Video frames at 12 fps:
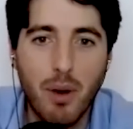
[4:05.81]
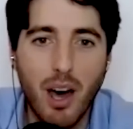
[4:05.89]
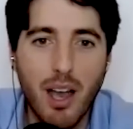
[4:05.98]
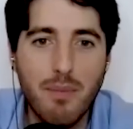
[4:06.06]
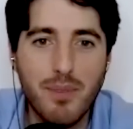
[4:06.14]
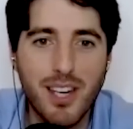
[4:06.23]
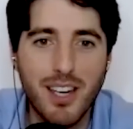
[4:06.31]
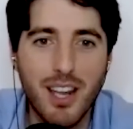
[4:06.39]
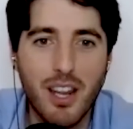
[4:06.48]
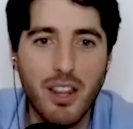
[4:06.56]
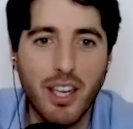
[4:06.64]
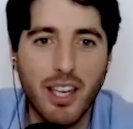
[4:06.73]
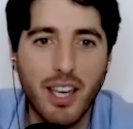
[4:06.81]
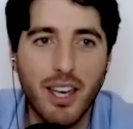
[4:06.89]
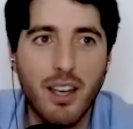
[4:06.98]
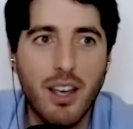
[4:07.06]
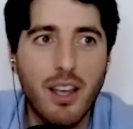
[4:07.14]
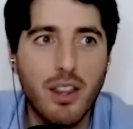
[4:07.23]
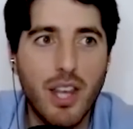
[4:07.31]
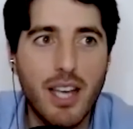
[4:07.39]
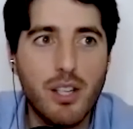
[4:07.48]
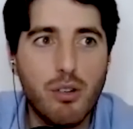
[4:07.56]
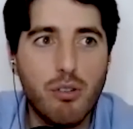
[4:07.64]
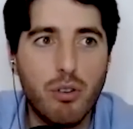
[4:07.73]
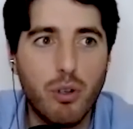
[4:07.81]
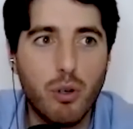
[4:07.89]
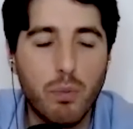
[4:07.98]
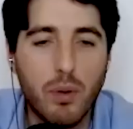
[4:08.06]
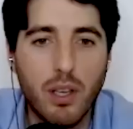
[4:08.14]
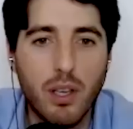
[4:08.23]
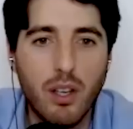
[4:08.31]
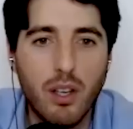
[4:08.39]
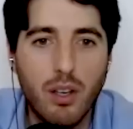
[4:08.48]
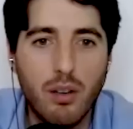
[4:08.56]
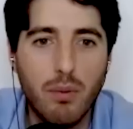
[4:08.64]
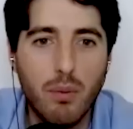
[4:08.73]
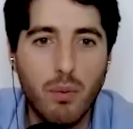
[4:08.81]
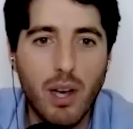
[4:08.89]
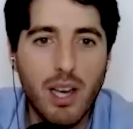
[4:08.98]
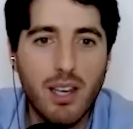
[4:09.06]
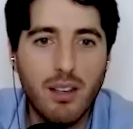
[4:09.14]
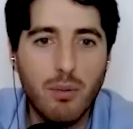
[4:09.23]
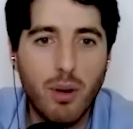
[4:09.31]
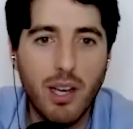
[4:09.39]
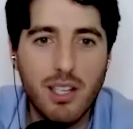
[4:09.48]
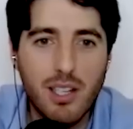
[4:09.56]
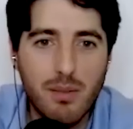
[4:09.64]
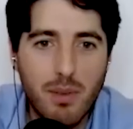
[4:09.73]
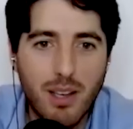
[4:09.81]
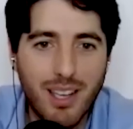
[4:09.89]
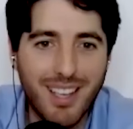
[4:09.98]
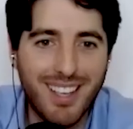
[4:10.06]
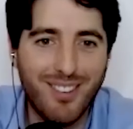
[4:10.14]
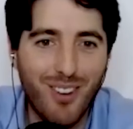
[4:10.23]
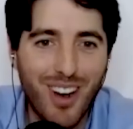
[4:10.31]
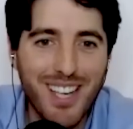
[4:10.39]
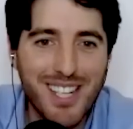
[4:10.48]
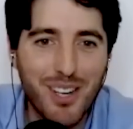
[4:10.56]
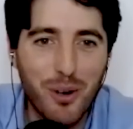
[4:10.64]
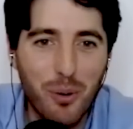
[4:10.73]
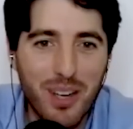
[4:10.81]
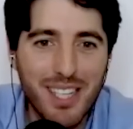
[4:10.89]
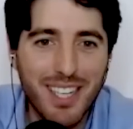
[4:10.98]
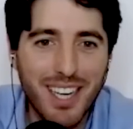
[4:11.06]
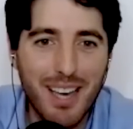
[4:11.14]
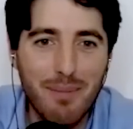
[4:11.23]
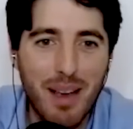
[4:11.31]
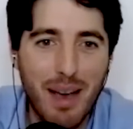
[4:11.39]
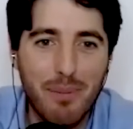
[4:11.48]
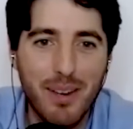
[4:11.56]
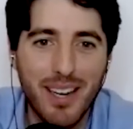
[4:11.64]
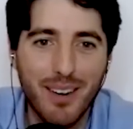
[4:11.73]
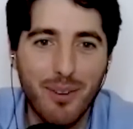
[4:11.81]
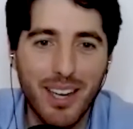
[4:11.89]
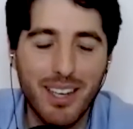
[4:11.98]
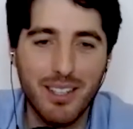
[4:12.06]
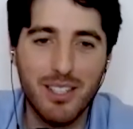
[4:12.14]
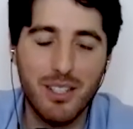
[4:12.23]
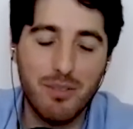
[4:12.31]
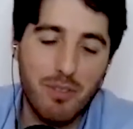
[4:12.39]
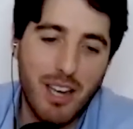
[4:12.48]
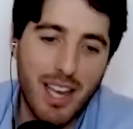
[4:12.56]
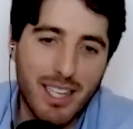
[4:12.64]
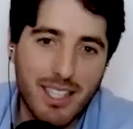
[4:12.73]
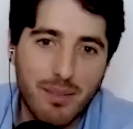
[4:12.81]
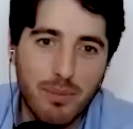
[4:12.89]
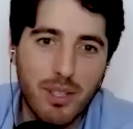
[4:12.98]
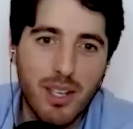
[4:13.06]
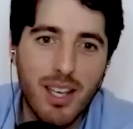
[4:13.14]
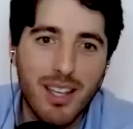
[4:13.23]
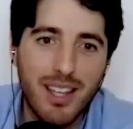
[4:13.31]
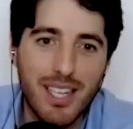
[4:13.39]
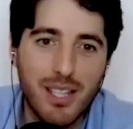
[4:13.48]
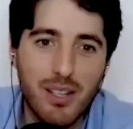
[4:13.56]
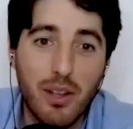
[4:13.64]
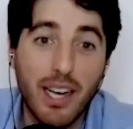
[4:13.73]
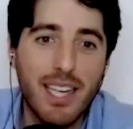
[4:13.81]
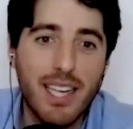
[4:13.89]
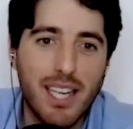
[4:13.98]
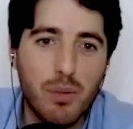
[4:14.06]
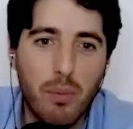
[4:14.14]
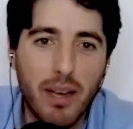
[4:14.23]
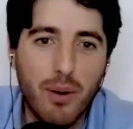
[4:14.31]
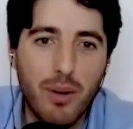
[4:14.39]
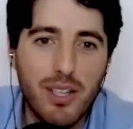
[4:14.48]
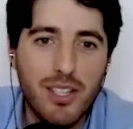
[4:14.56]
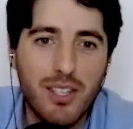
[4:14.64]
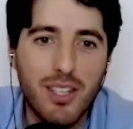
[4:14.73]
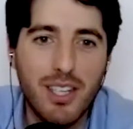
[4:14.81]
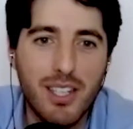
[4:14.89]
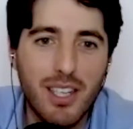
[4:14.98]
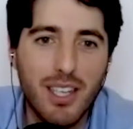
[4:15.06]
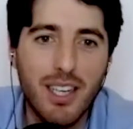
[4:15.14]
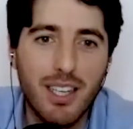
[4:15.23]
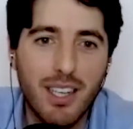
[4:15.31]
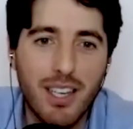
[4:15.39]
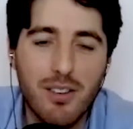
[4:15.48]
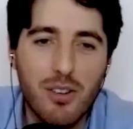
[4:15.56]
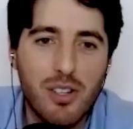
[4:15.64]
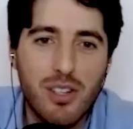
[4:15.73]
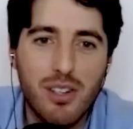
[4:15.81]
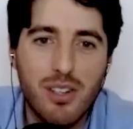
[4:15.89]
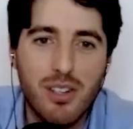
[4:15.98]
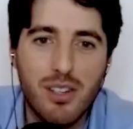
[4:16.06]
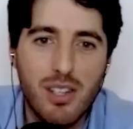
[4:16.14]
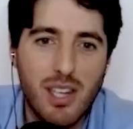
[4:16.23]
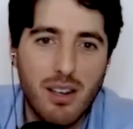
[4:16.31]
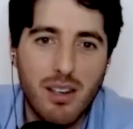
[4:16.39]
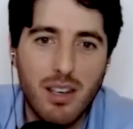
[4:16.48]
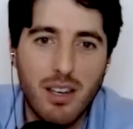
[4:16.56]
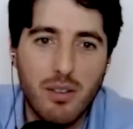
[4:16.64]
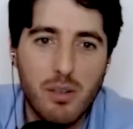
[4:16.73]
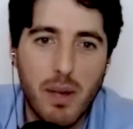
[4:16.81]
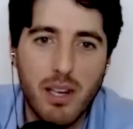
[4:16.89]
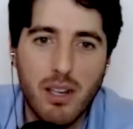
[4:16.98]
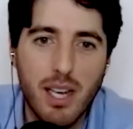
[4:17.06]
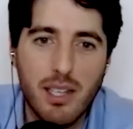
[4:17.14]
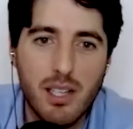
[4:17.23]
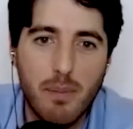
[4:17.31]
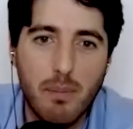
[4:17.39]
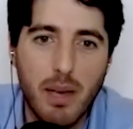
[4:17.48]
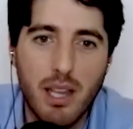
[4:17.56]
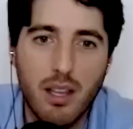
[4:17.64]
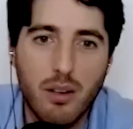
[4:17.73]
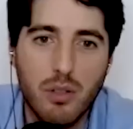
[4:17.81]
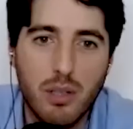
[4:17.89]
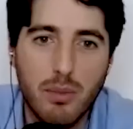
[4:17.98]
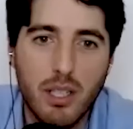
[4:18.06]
But I'm sitting there thinking, that's true, but why is there always a game happening? Why just relax? I guess that's what my question is. Yeah. Can you just, spend the day sunbathing or something?